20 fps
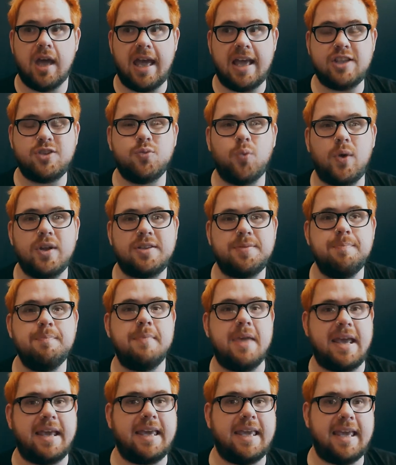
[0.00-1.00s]
is what's
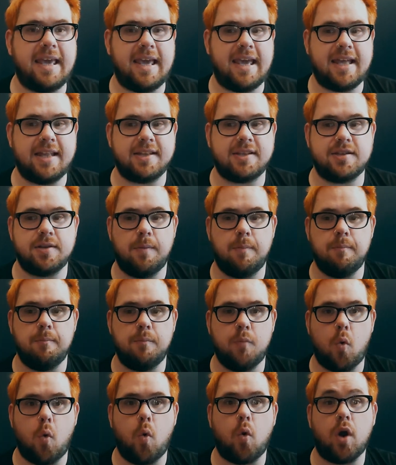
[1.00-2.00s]
making it
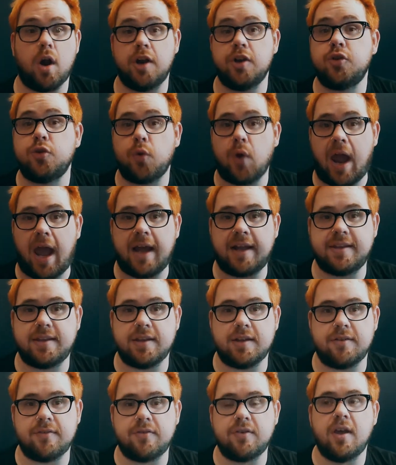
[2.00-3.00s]
more
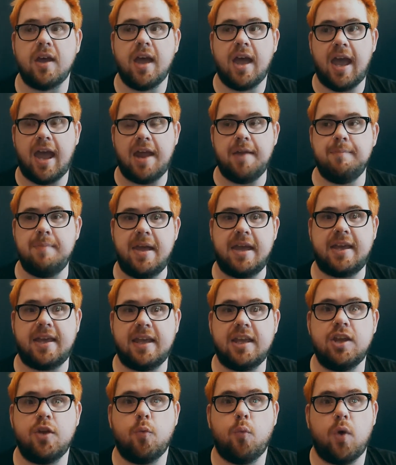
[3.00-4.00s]
attractive and
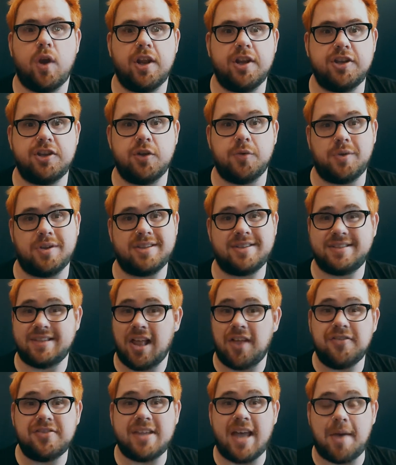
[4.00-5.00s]
making you want to do it.
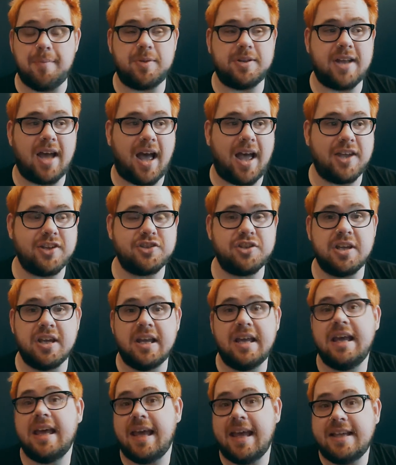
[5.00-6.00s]
Self-sabotage
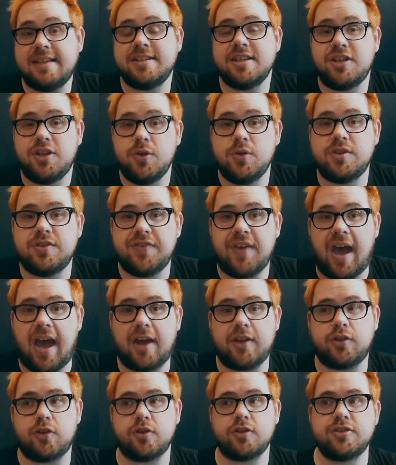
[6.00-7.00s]
is a huge
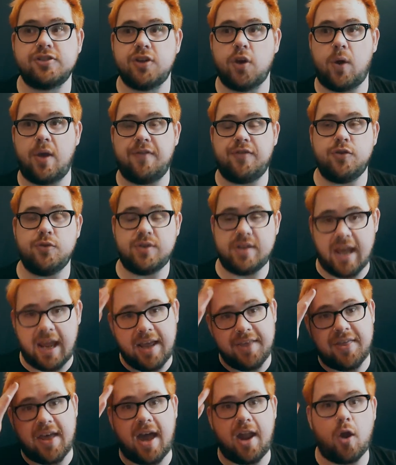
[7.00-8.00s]
factor. So if you
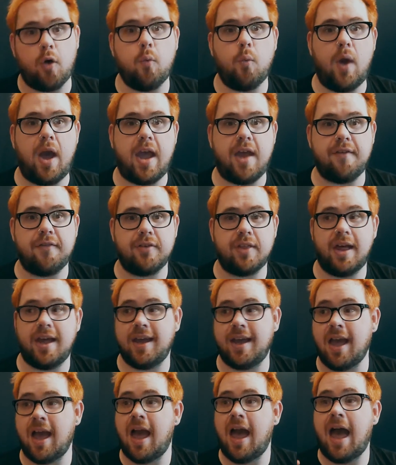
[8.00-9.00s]
take that away, for
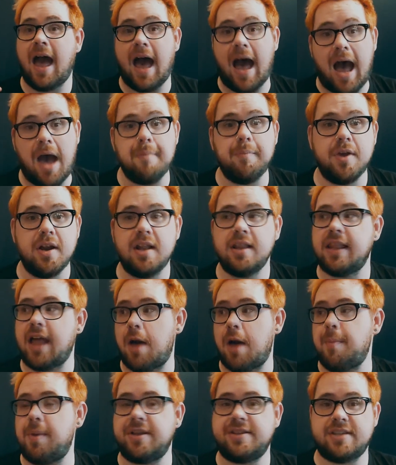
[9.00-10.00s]
like, I'm going to
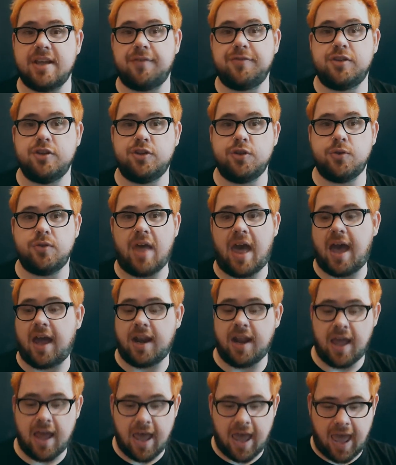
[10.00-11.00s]
allow myself to do
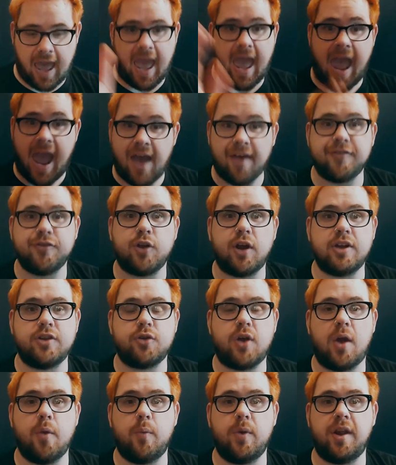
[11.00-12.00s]
that after I
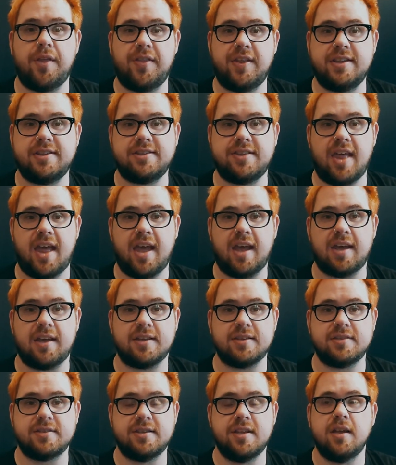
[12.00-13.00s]
try one of these
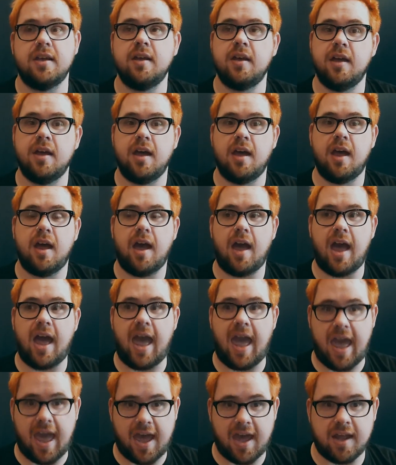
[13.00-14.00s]
things,
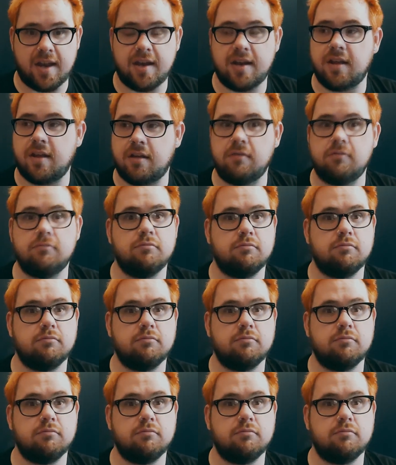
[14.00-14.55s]
and